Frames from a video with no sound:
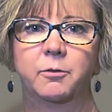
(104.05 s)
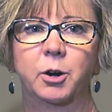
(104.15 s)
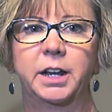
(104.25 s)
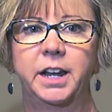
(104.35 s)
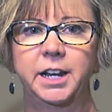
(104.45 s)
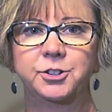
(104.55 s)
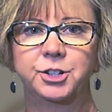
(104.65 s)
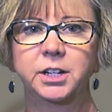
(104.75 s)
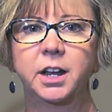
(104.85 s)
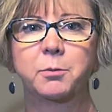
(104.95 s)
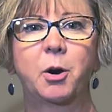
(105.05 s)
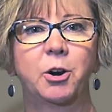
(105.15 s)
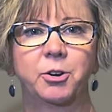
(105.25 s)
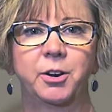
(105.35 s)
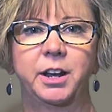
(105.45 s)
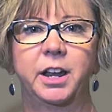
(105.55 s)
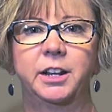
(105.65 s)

for engaging and partnering